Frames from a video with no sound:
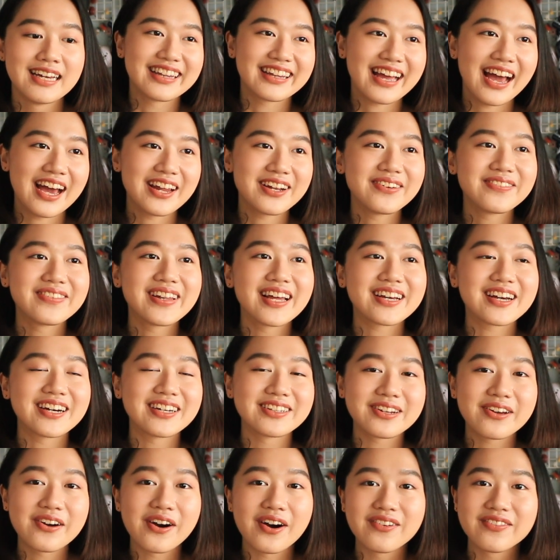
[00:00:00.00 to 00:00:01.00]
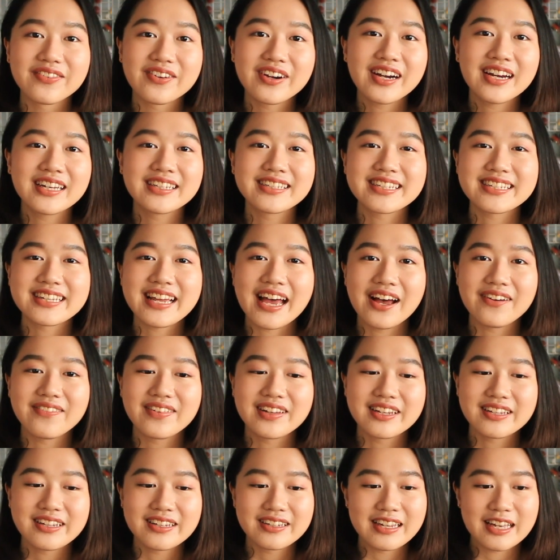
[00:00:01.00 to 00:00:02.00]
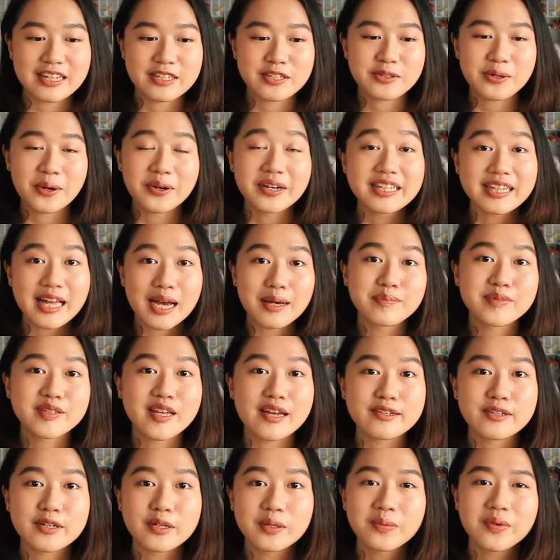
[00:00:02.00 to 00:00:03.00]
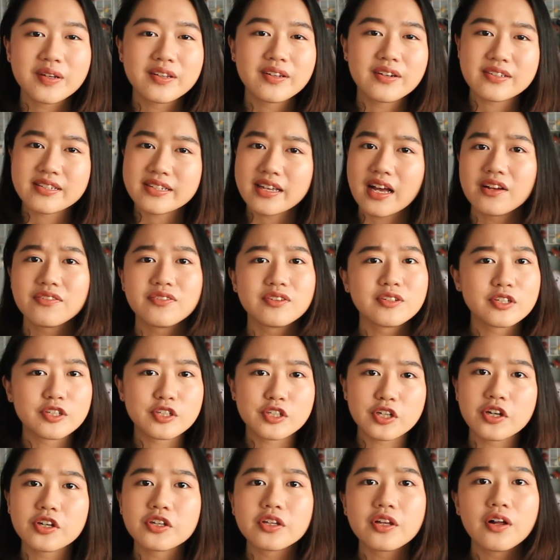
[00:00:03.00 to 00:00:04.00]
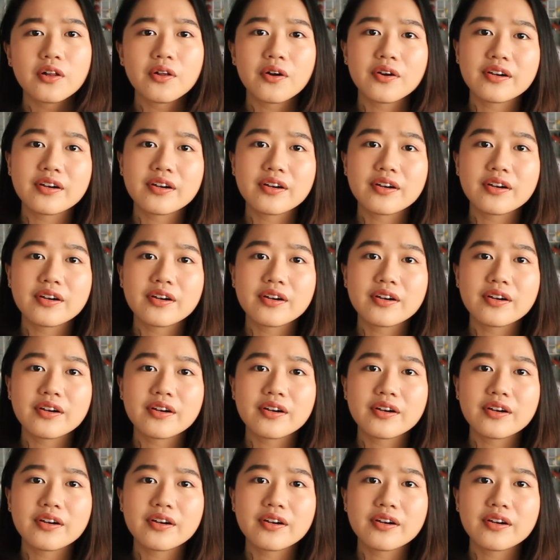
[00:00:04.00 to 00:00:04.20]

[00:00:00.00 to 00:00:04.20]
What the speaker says: kind of like uncover and just have a little like story time session with yourself in your journal,